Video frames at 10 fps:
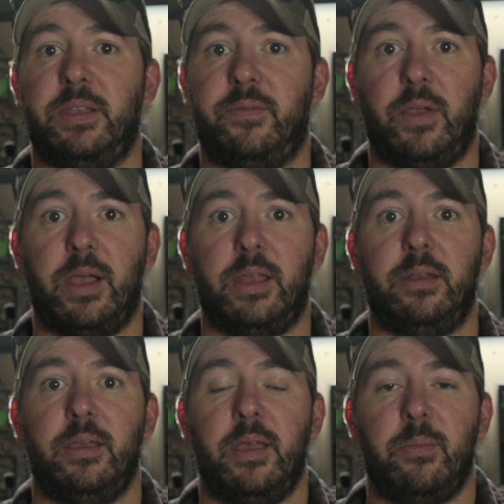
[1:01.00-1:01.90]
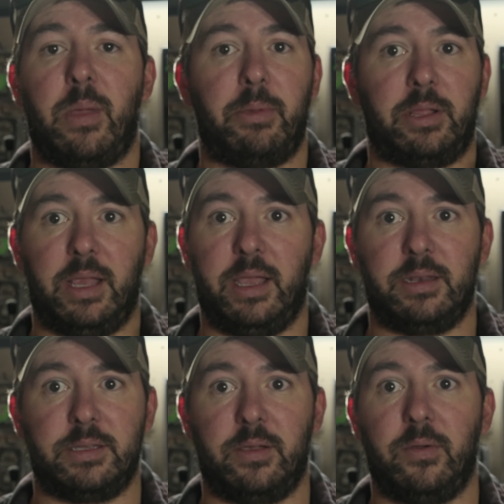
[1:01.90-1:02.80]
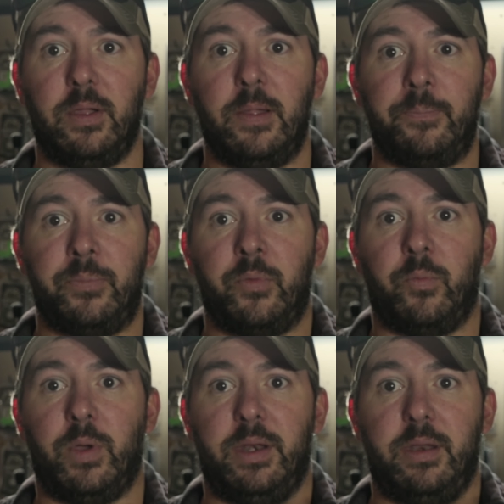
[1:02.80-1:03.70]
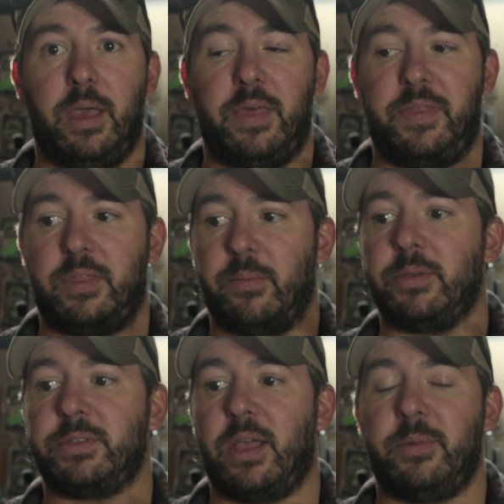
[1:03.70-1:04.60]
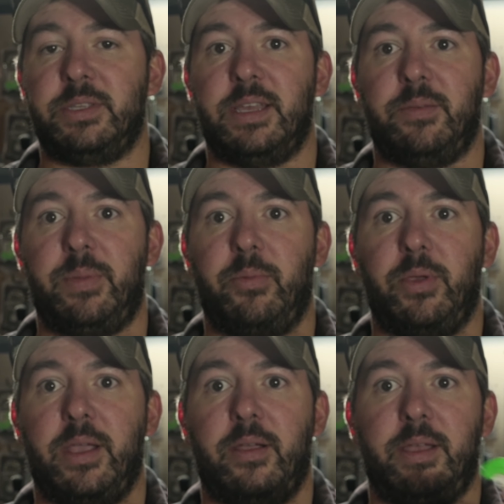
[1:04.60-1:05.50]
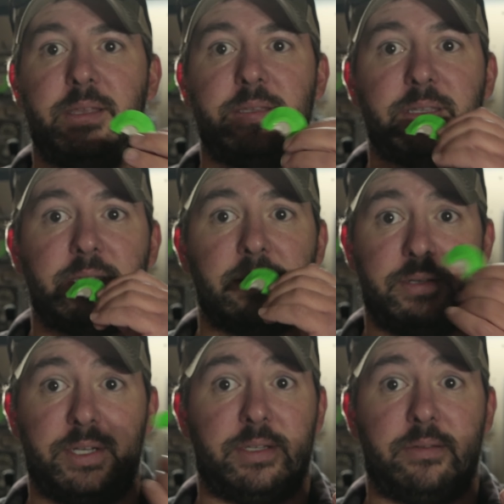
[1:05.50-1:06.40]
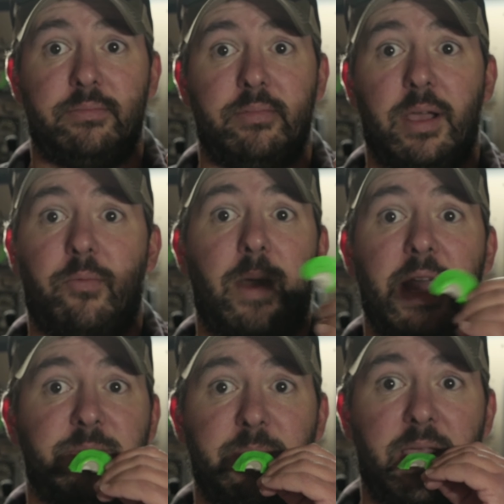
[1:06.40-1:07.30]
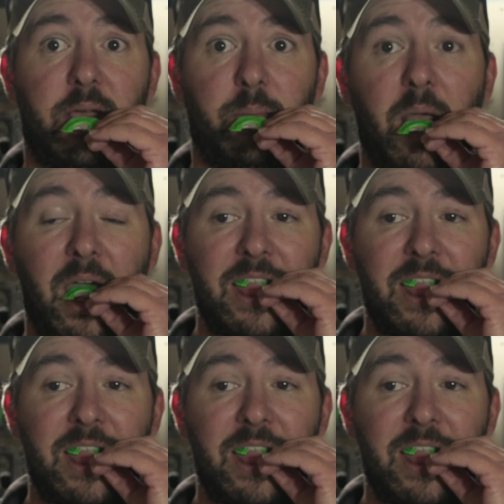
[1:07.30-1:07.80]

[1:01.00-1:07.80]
if you hunt public land. So what I think the most common sound people hear is just a raspy yelp.